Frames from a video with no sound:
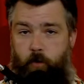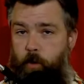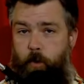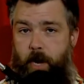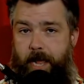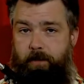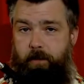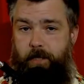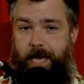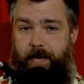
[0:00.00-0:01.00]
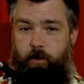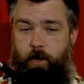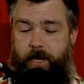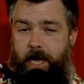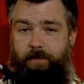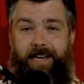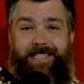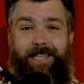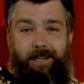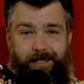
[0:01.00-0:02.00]
Former and the Ladder. Right now, that
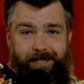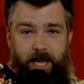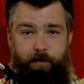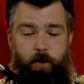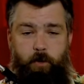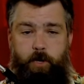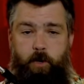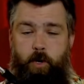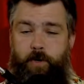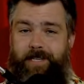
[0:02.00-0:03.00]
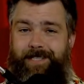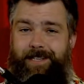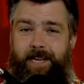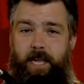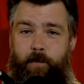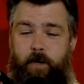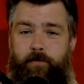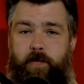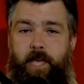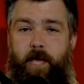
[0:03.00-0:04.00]
is not a typo. No, it is the name
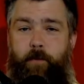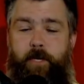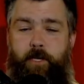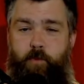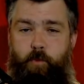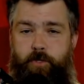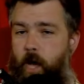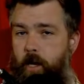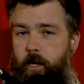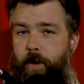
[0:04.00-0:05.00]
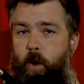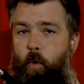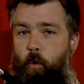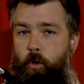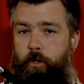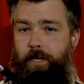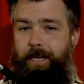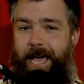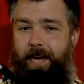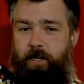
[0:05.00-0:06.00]
of the game because we're talking about word
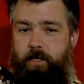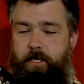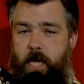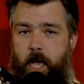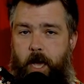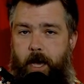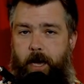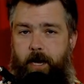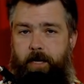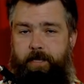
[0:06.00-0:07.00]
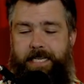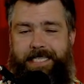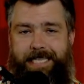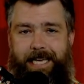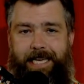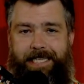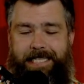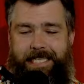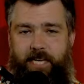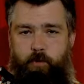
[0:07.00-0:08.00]
ladders. In
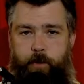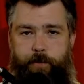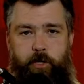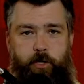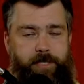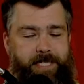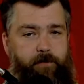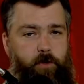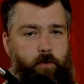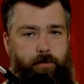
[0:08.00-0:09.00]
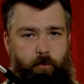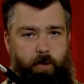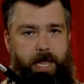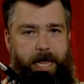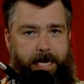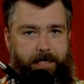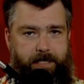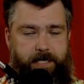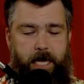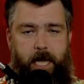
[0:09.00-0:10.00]
this case, what I'm going to do is give you 3
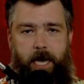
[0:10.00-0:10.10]
hints.